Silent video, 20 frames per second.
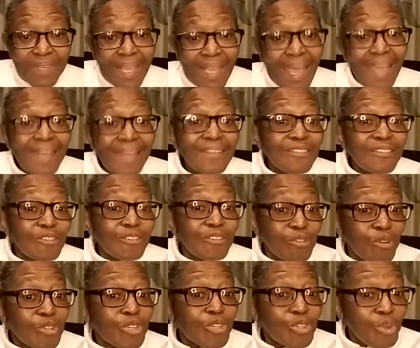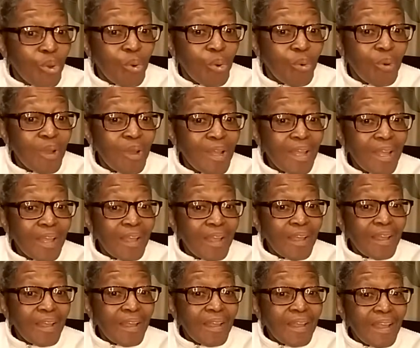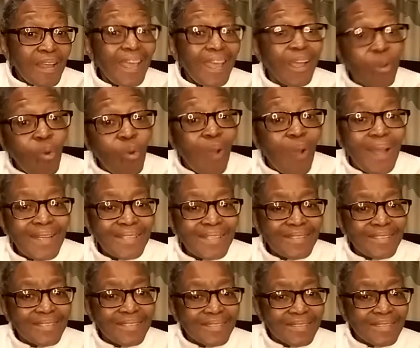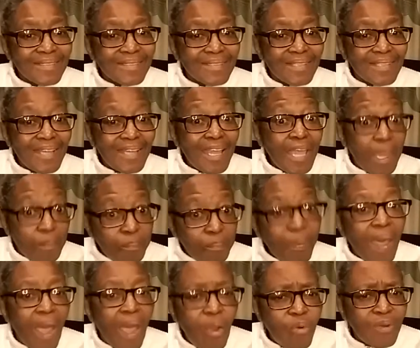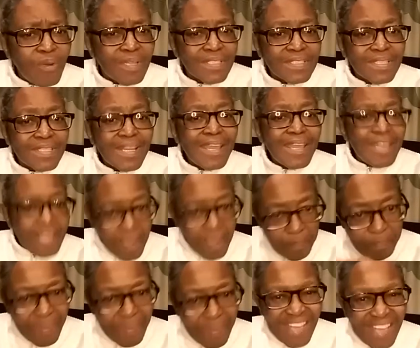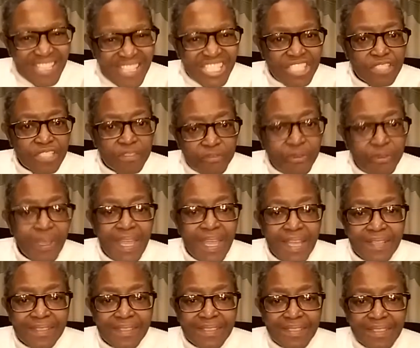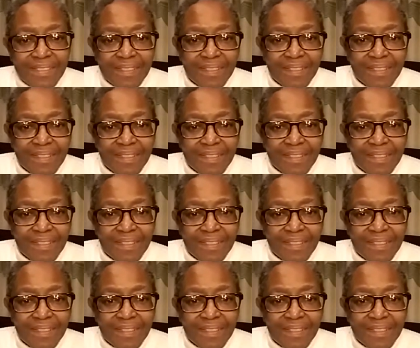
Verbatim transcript: I did not know her qualities, her powers, her passion for acting.